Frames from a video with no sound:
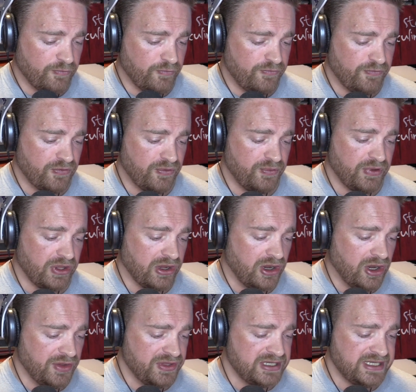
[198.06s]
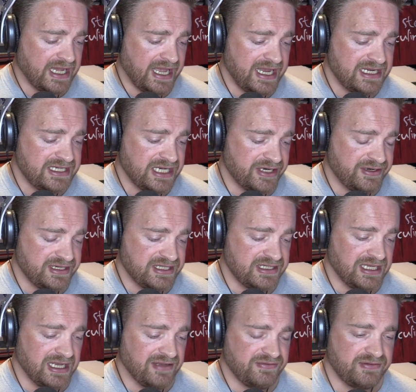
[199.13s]
for all the dietary
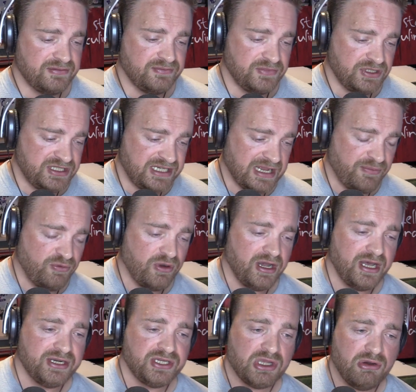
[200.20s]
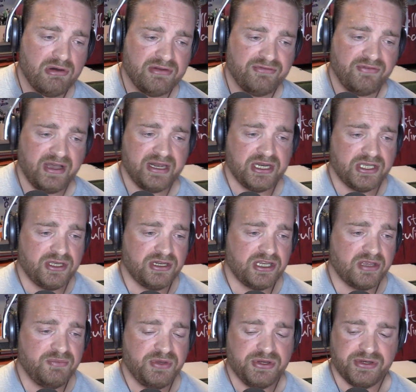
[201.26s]
stuff, step one, go and find a good
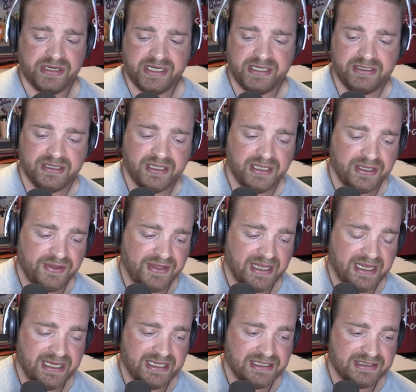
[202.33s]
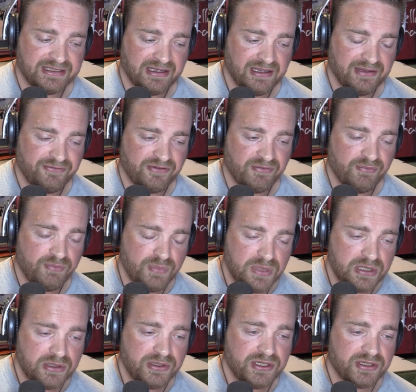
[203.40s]
community that is
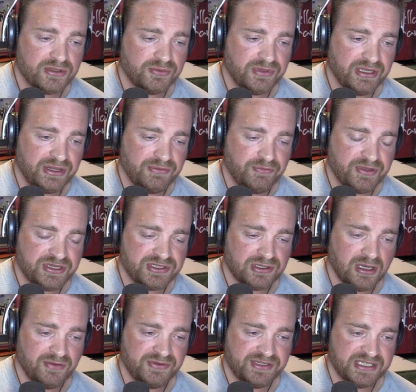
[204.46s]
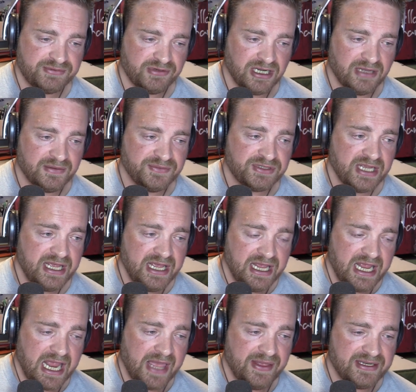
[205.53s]
familiar with solving these problems.
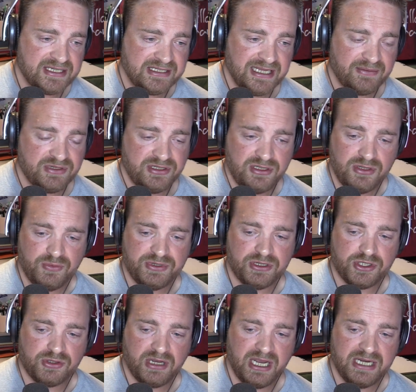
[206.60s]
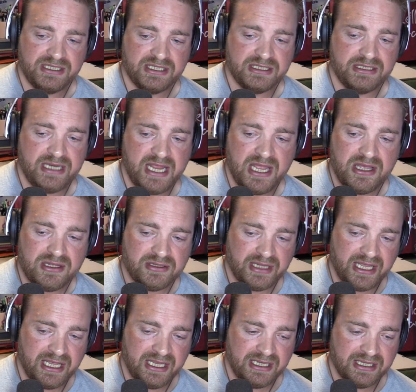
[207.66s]
And then step two, when you're trying to nail
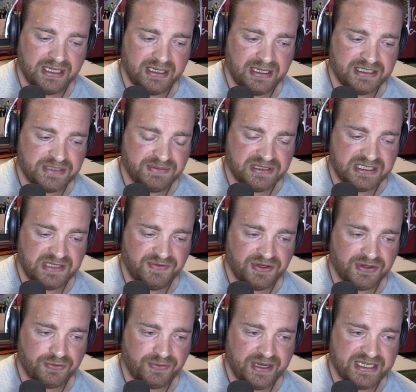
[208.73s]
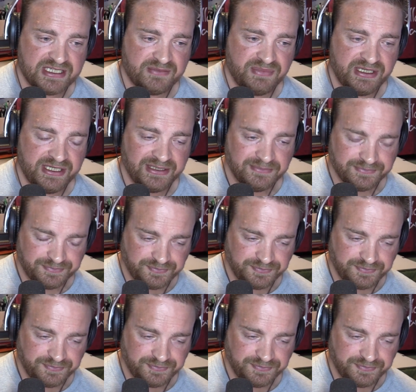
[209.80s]
a specific recipe,